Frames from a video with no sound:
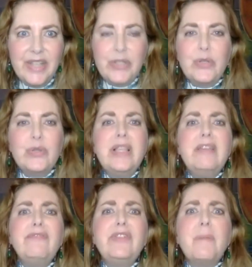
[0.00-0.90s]
to
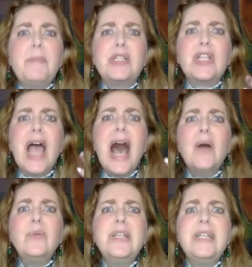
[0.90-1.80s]
lift up his
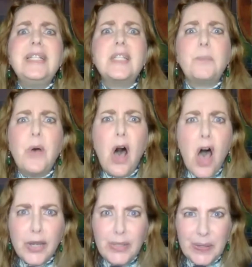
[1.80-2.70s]
countenance
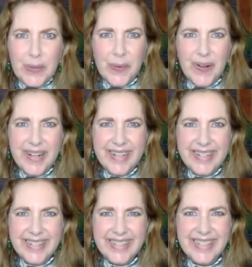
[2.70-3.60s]
upon you,
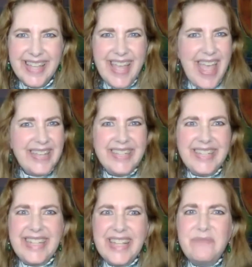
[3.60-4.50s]
and to
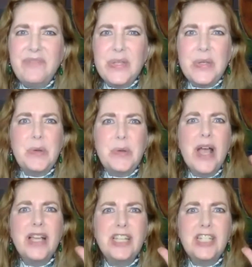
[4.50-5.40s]
give you
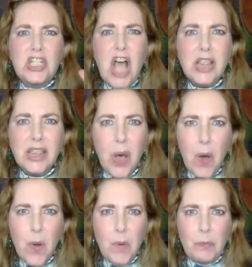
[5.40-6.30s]

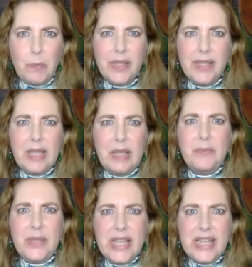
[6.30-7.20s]
shalom,
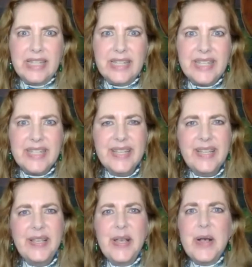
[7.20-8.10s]
peace.
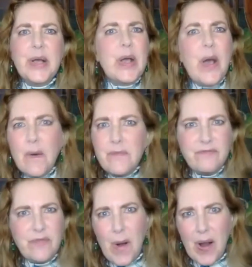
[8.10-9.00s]
Go
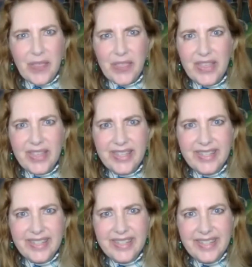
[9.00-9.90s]
forth,
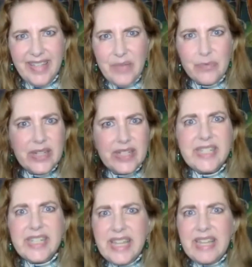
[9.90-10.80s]

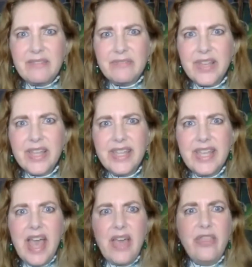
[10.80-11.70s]
receive
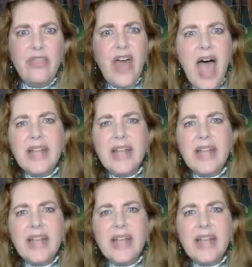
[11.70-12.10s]
that